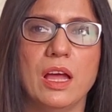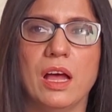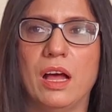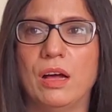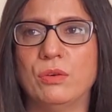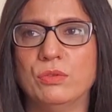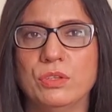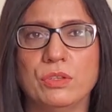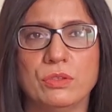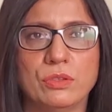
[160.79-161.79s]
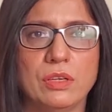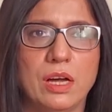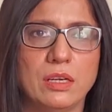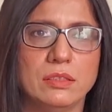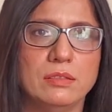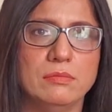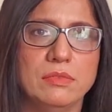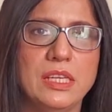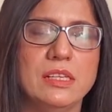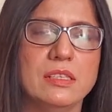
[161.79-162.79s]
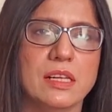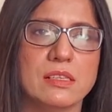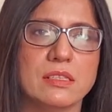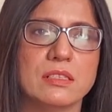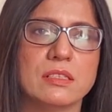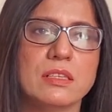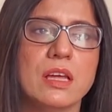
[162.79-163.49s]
how, you know, our deen tells us